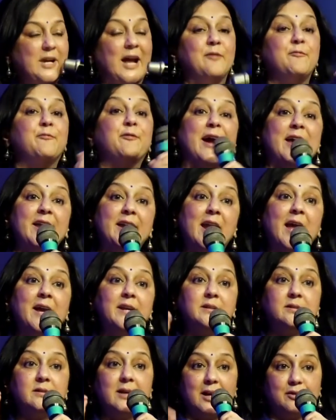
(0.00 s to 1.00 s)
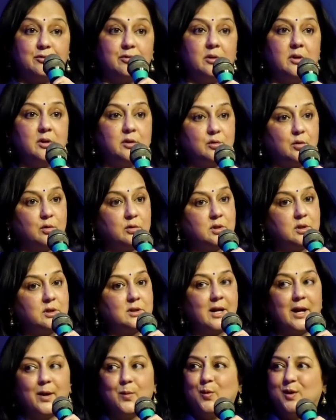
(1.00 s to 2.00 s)
And finite natural
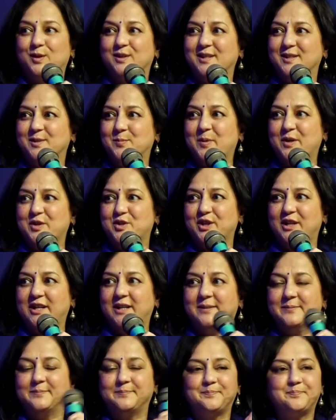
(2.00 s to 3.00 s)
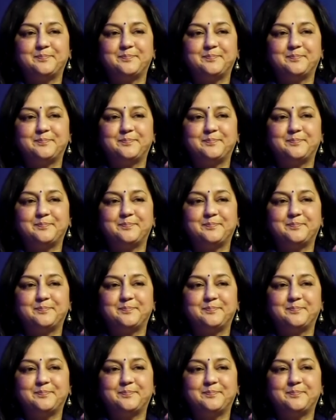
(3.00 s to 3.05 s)
resources like water, especially.